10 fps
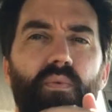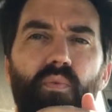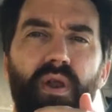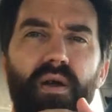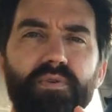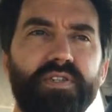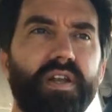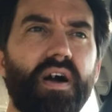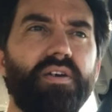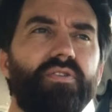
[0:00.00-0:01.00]
when I was an
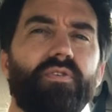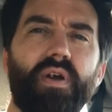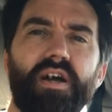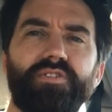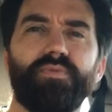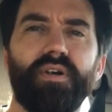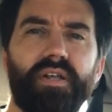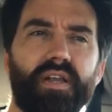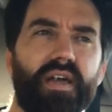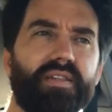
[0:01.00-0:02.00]
undergraduate,
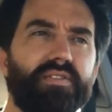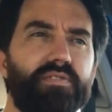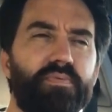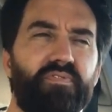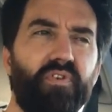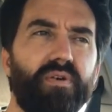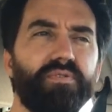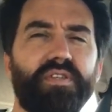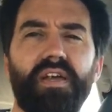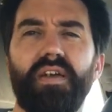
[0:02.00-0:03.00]
and this is before I
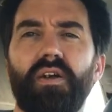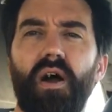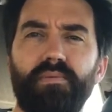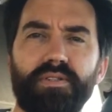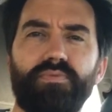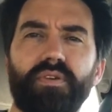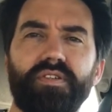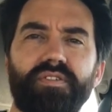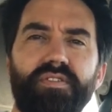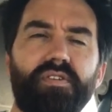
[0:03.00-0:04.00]
was taking comics
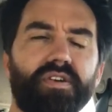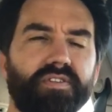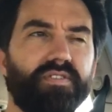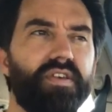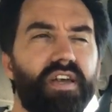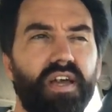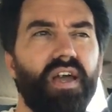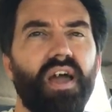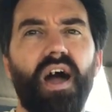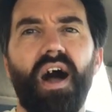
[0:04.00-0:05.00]
really seriously,
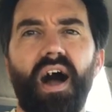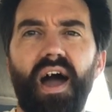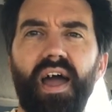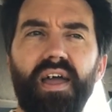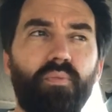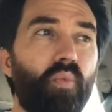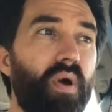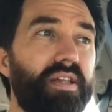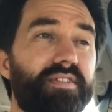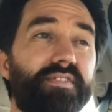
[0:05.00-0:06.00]
I
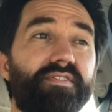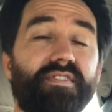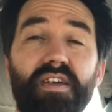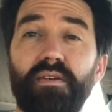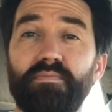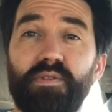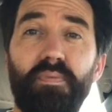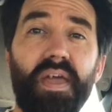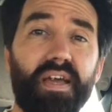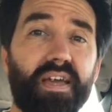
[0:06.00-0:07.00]
went to see him
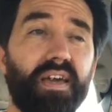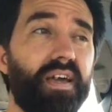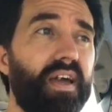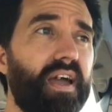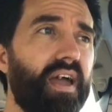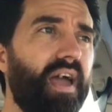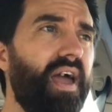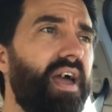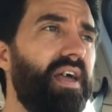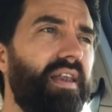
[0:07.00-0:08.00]
speak,
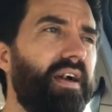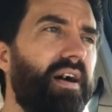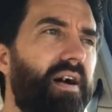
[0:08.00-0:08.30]
and